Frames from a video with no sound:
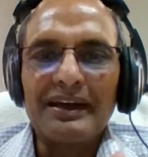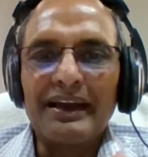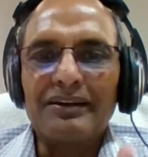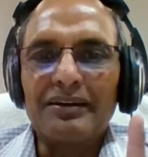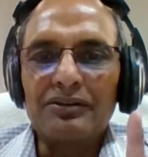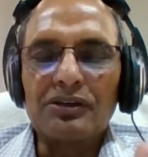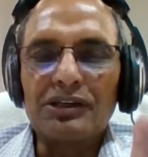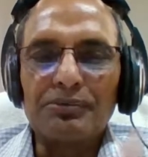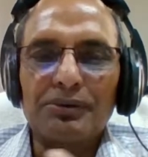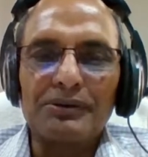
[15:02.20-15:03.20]
and cut the
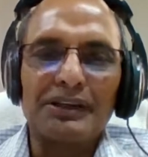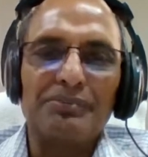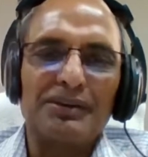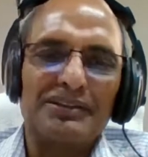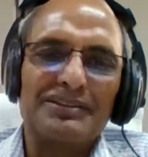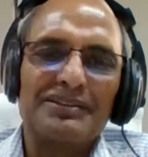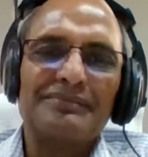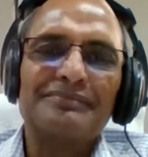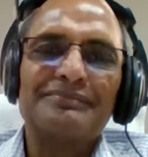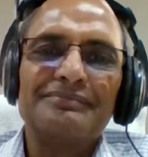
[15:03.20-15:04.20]
tree for 10 minutes.